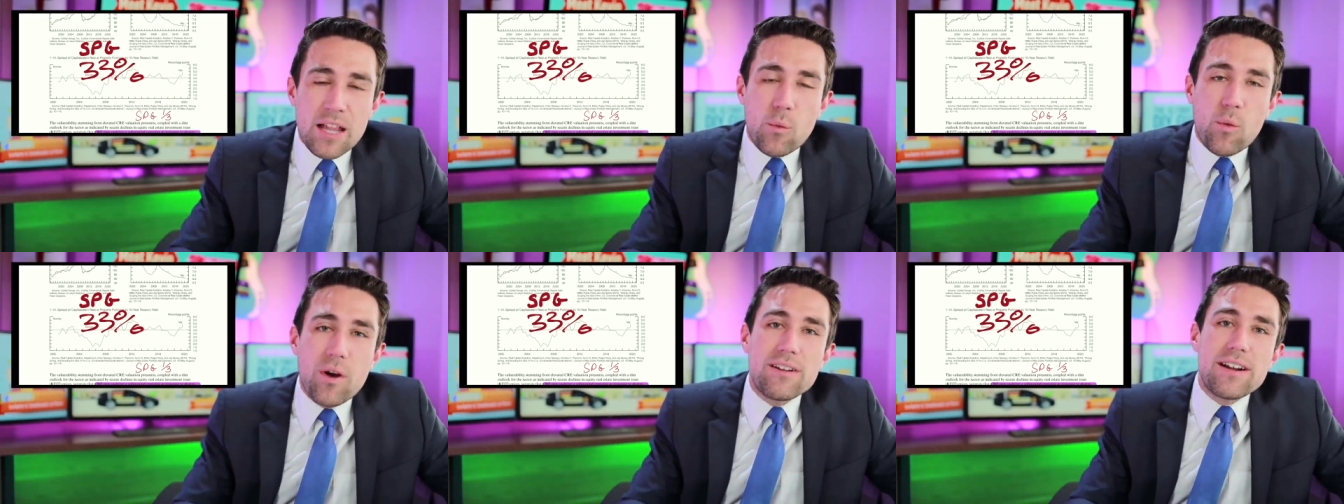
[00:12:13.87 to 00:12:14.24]

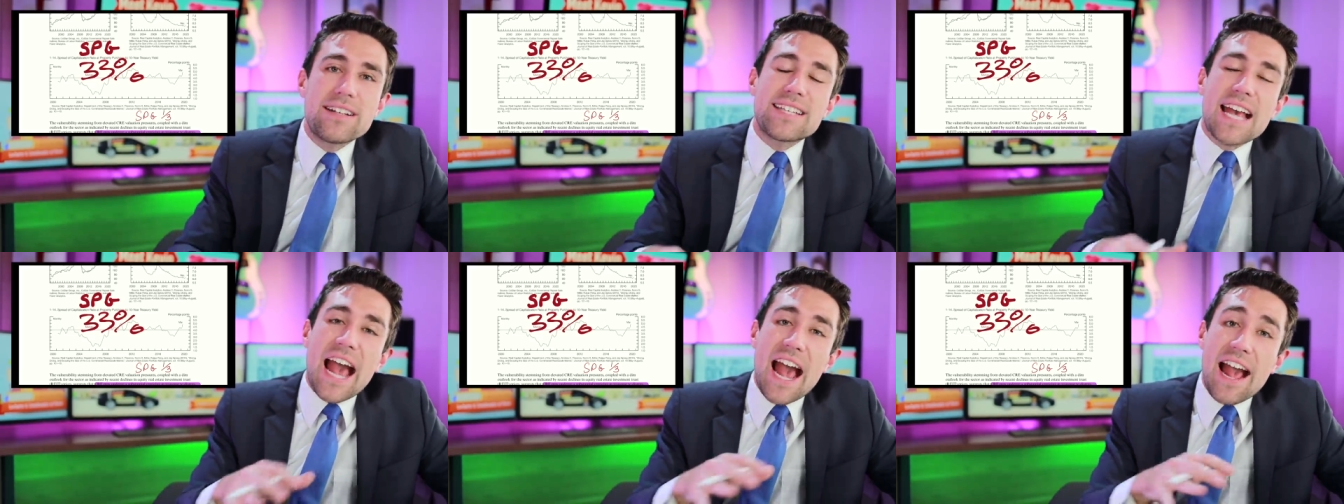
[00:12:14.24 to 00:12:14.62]

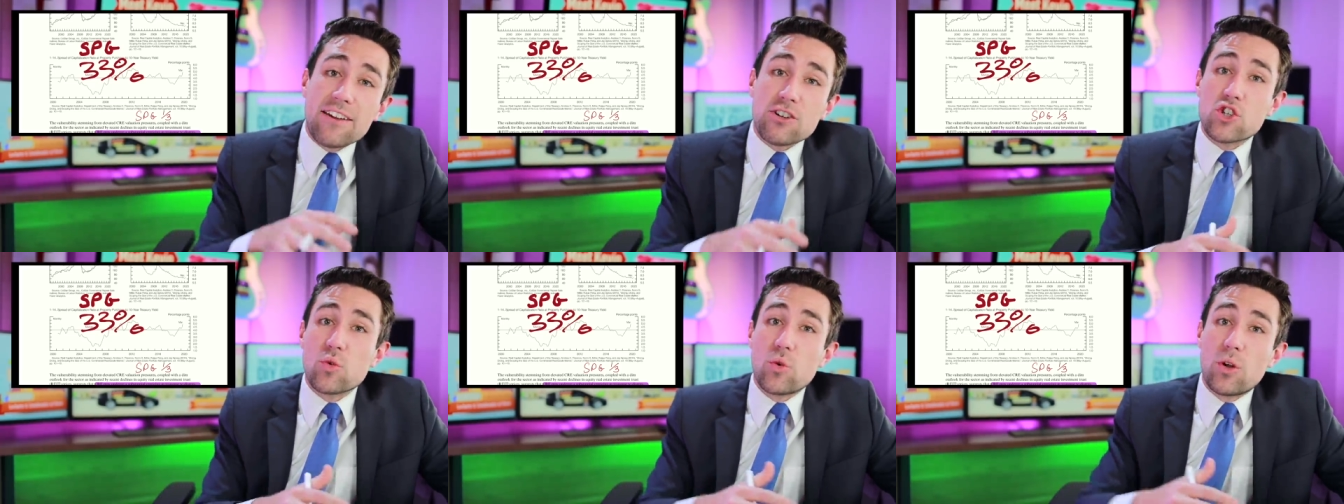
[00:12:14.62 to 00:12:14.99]
whereas
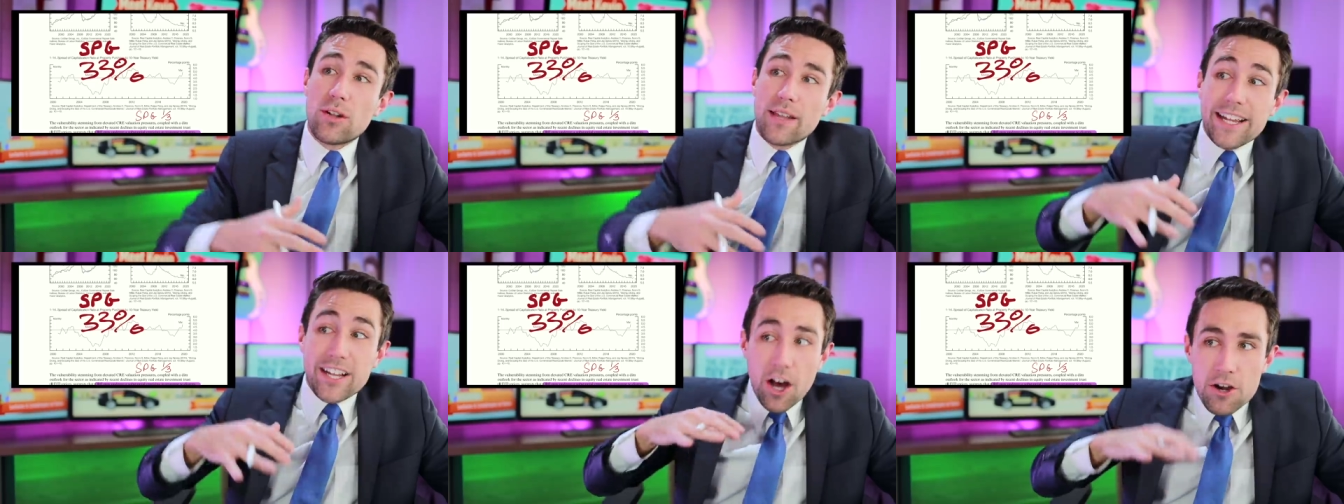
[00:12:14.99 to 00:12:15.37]

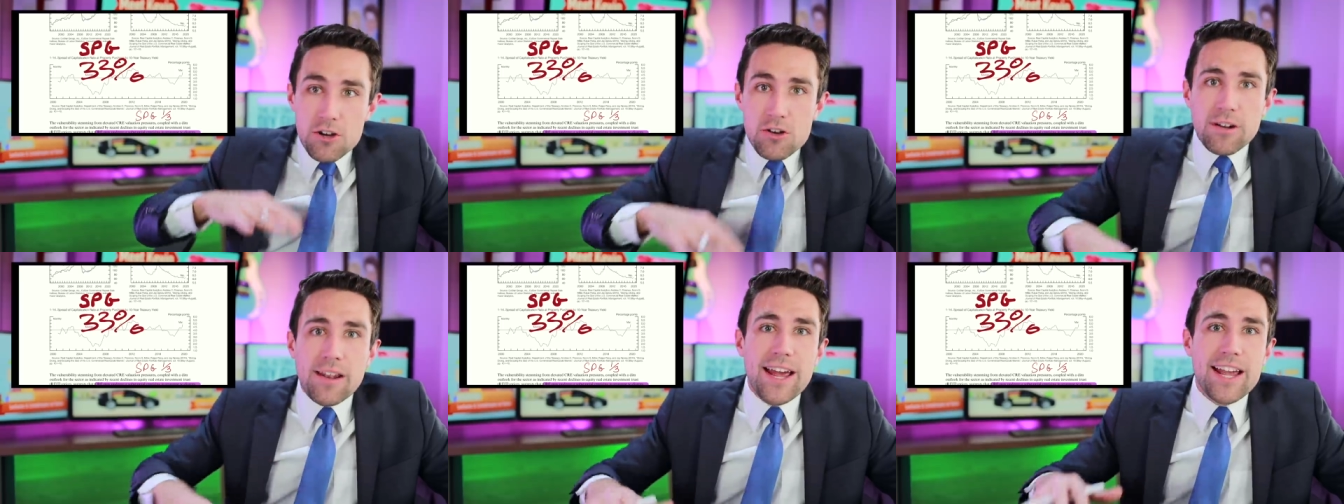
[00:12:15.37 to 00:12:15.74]
actual like
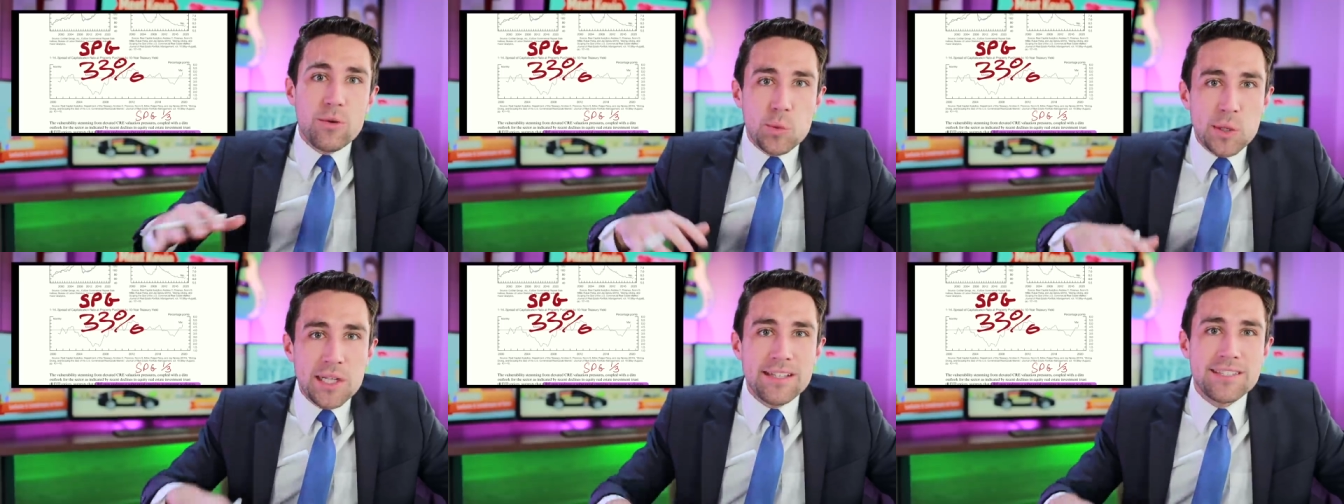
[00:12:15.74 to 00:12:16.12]

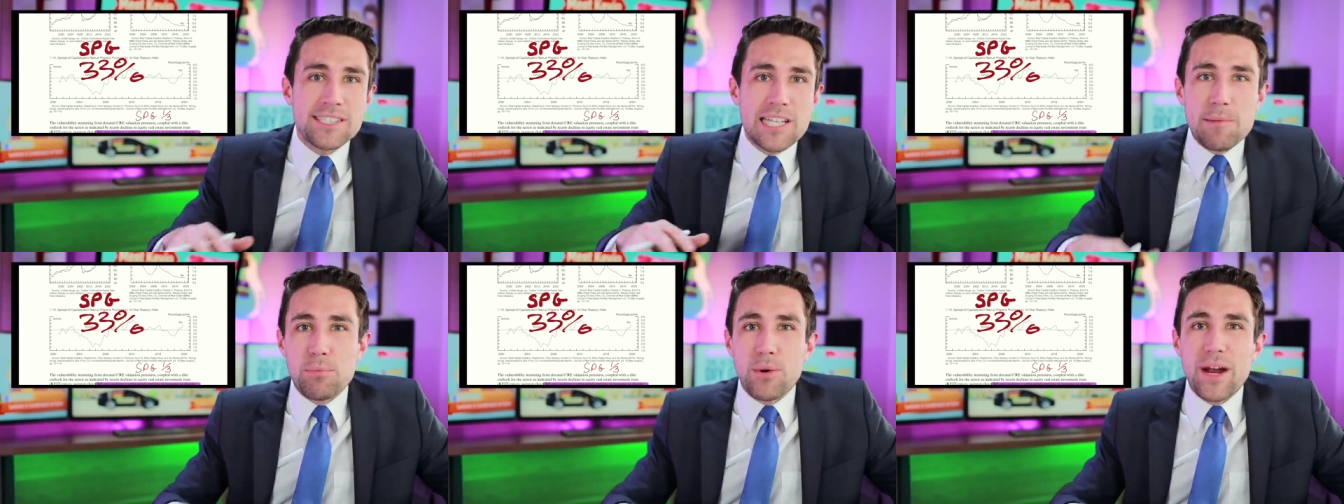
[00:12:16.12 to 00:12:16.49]
underlying real
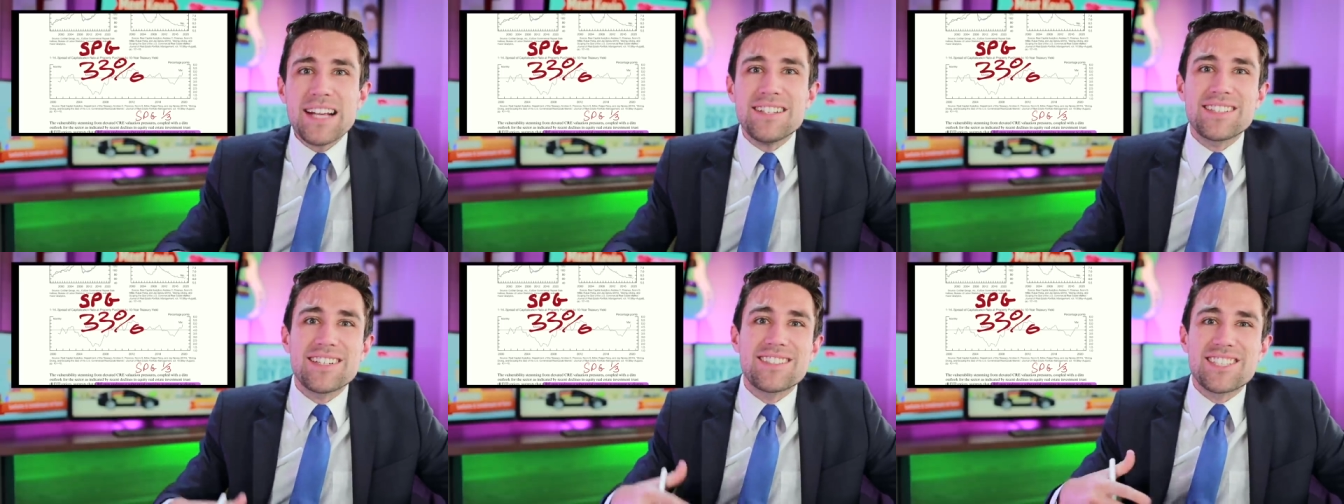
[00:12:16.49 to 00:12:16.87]
estate
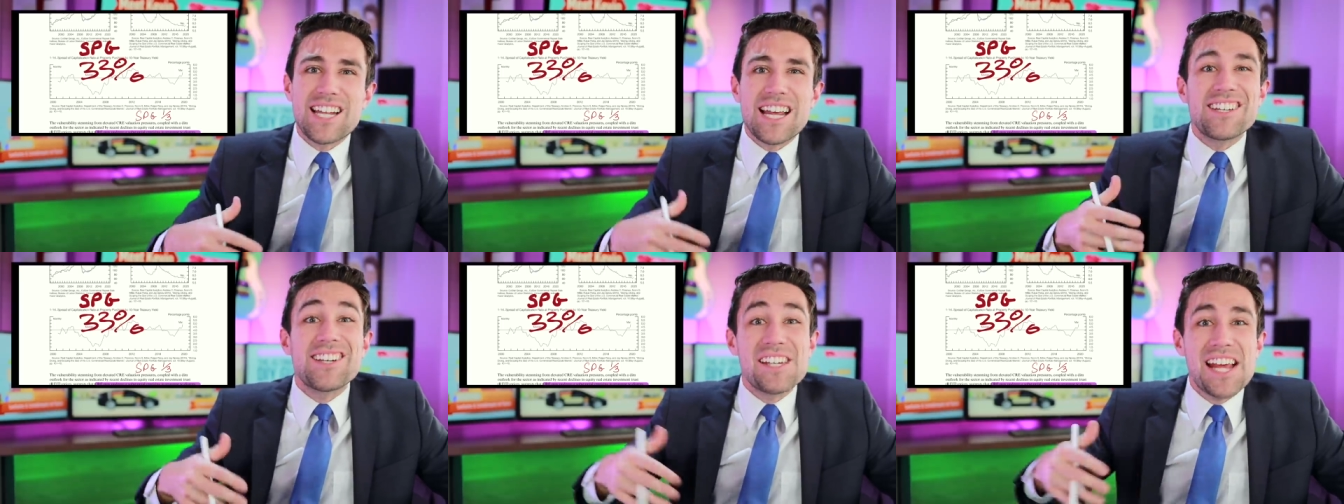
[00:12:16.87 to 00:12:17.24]
prices
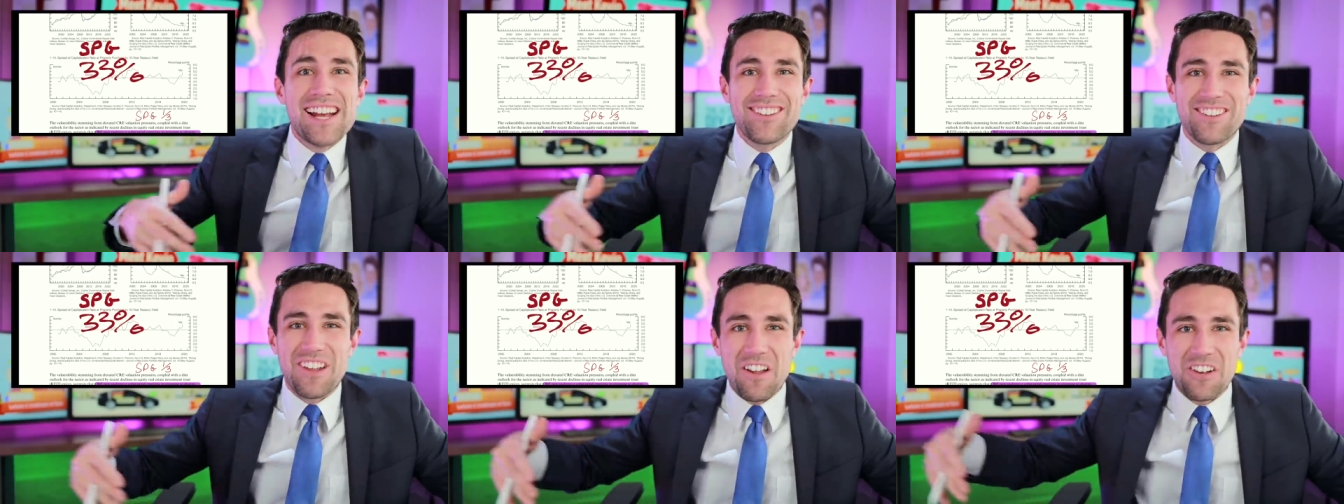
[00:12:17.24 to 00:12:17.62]
tend to
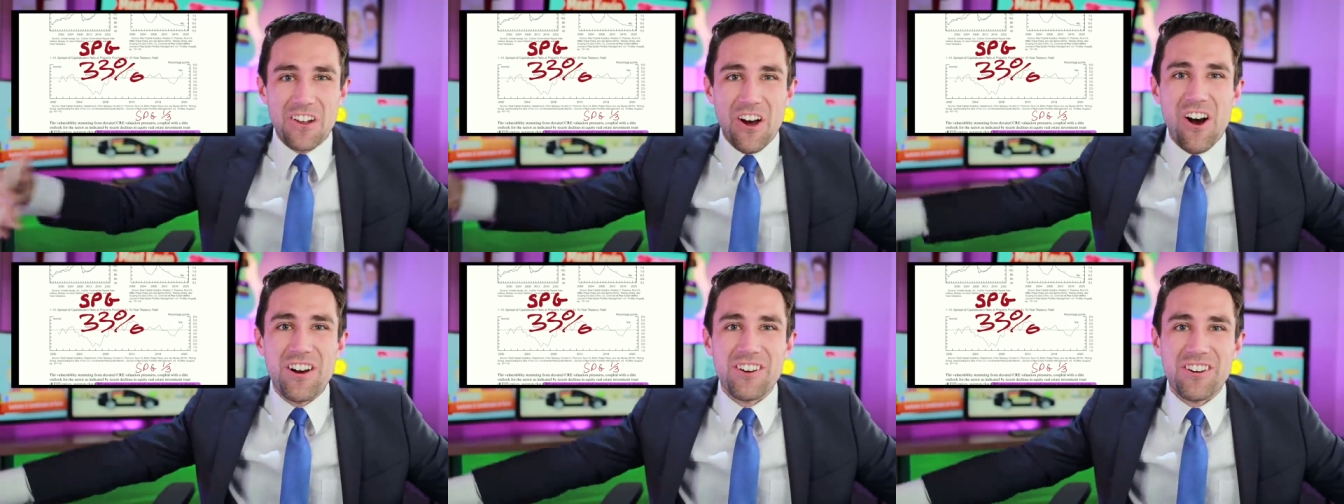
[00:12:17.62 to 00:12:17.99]
take a lot
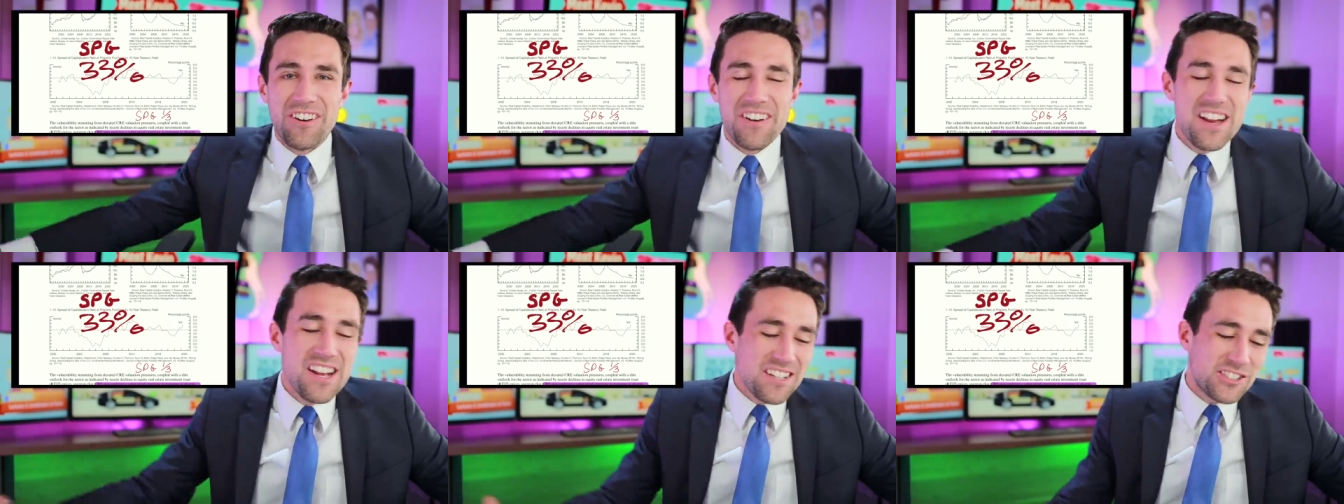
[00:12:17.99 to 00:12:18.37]
longer.